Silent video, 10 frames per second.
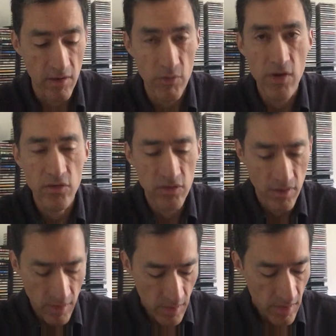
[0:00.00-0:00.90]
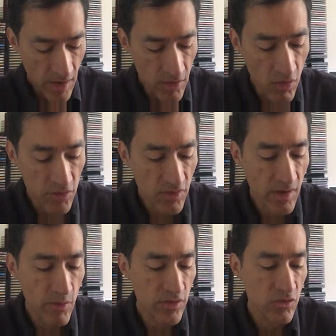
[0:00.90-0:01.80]
records. And also
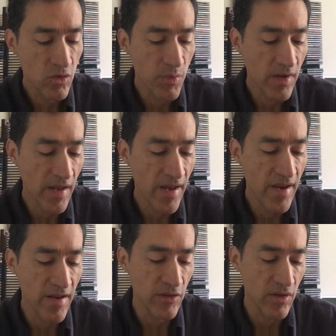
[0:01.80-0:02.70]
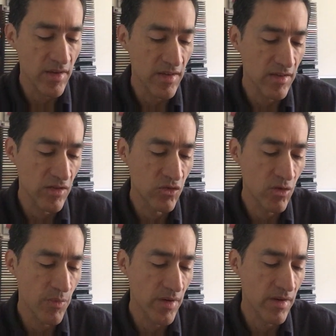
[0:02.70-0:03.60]
he was super kind. And this is
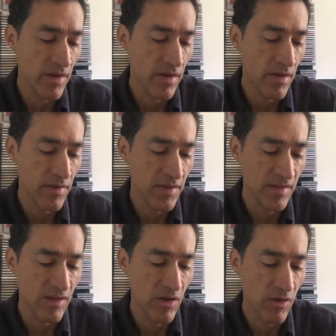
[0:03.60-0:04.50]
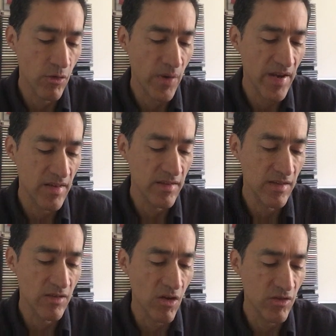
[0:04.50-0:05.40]
super... this is great. This
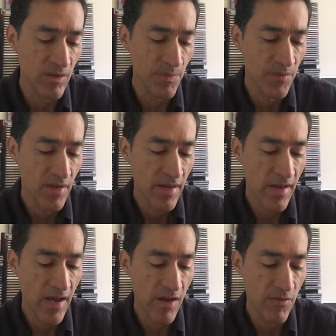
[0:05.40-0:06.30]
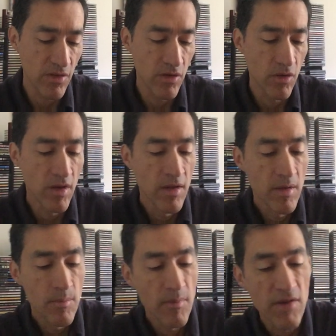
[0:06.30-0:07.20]
is awesome. I have
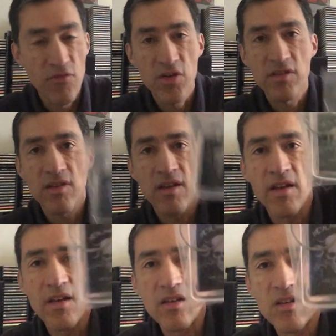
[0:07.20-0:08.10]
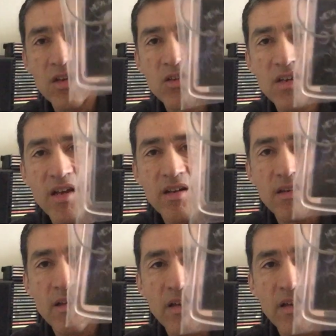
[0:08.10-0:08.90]
my first keychain